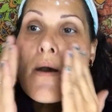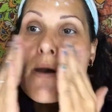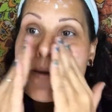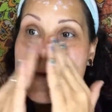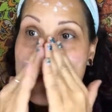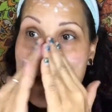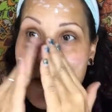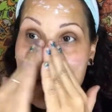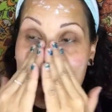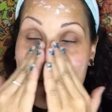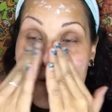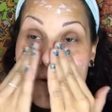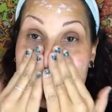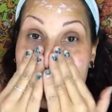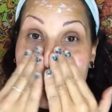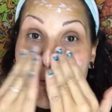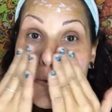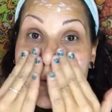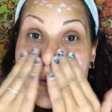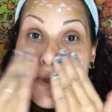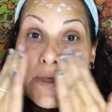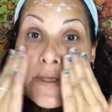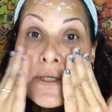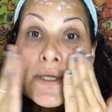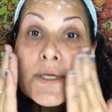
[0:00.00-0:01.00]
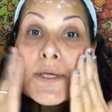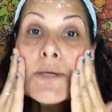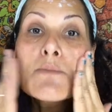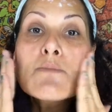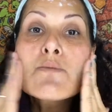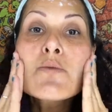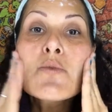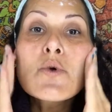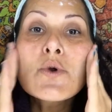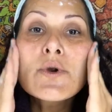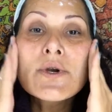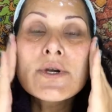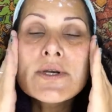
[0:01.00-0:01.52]
Now it's really
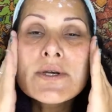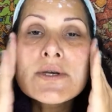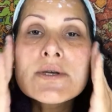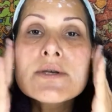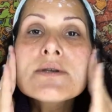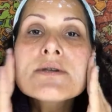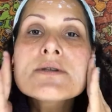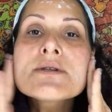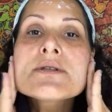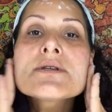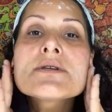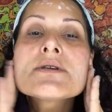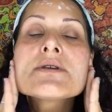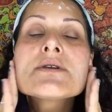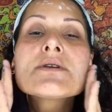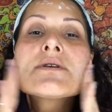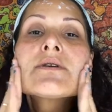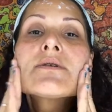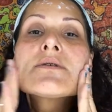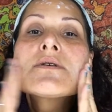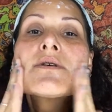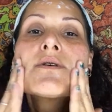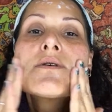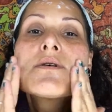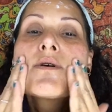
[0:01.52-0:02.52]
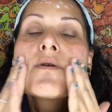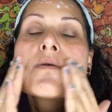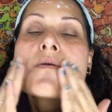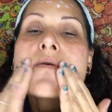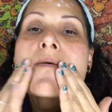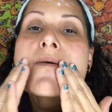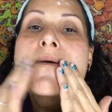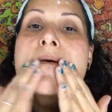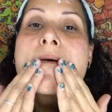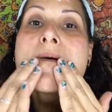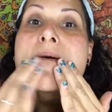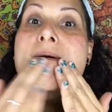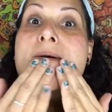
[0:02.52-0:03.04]
important
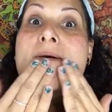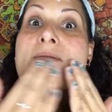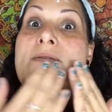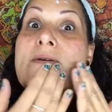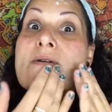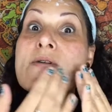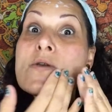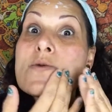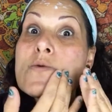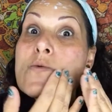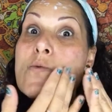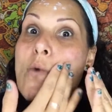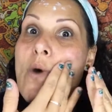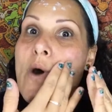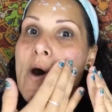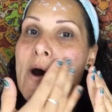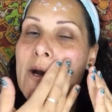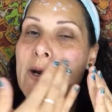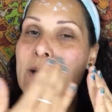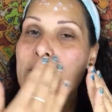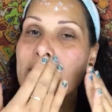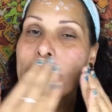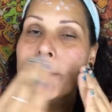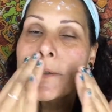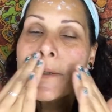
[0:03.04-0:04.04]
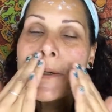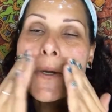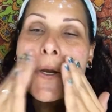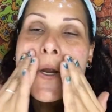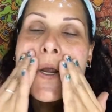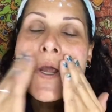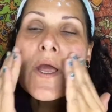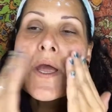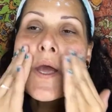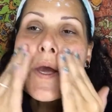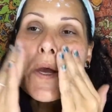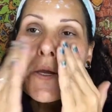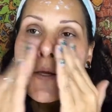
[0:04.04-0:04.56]
that you wash your
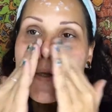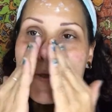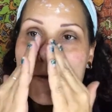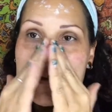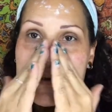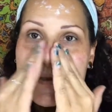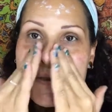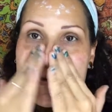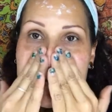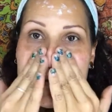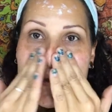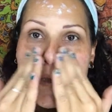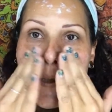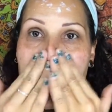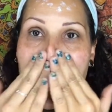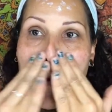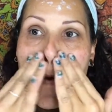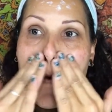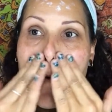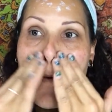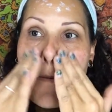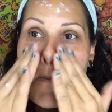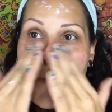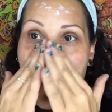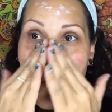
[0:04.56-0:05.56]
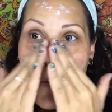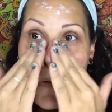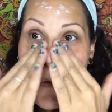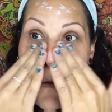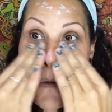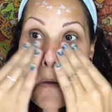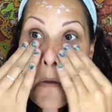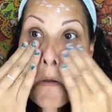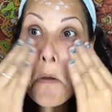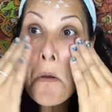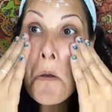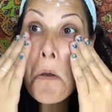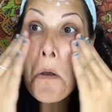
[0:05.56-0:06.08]
hands
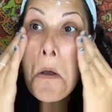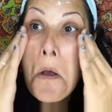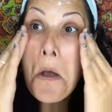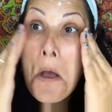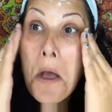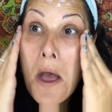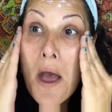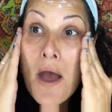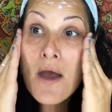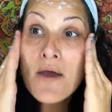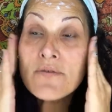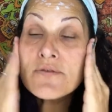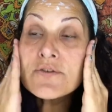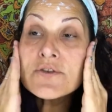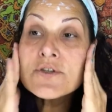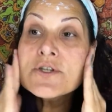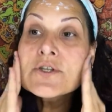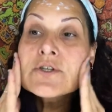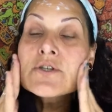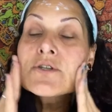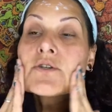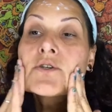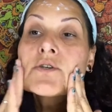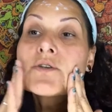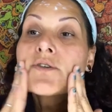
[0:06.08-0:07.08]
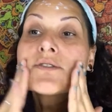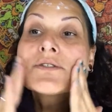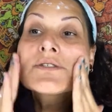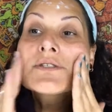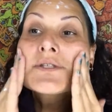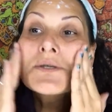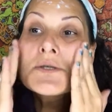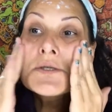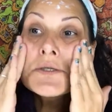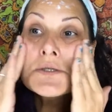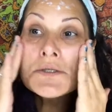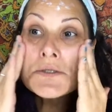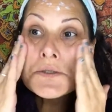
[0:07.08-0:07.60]
after you use
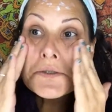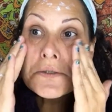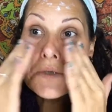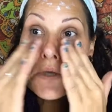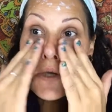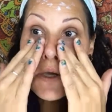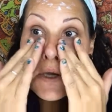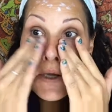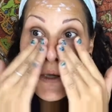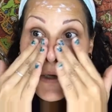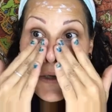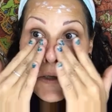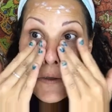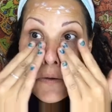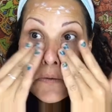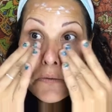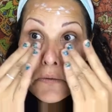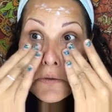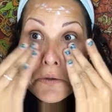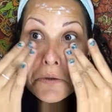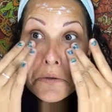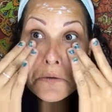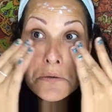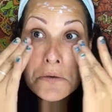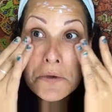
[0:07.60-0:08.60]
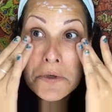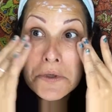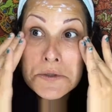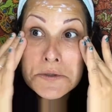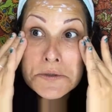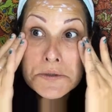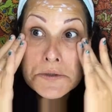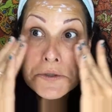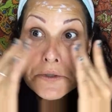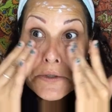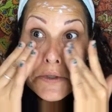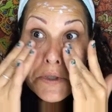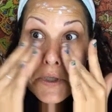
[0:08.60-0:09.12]
this. I go a little
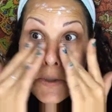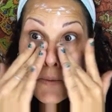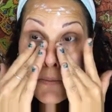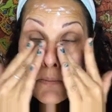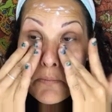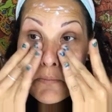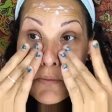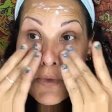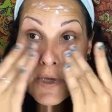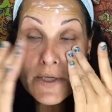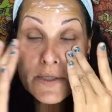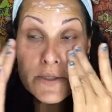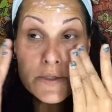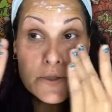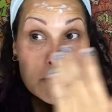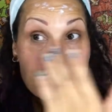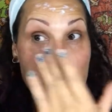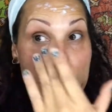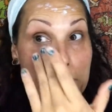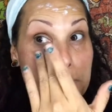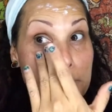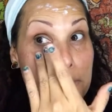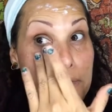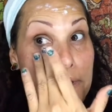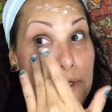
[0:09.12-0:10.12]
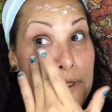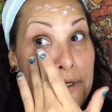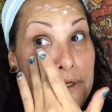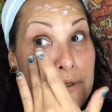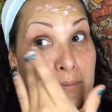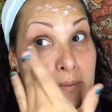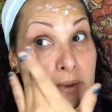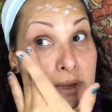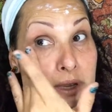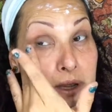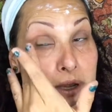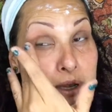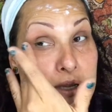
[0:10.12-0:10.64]
crazy and I do put it under
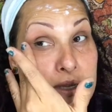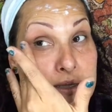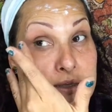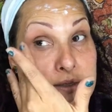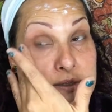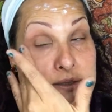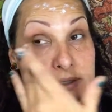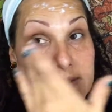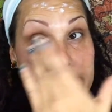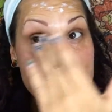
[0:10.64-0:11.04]
my eyes.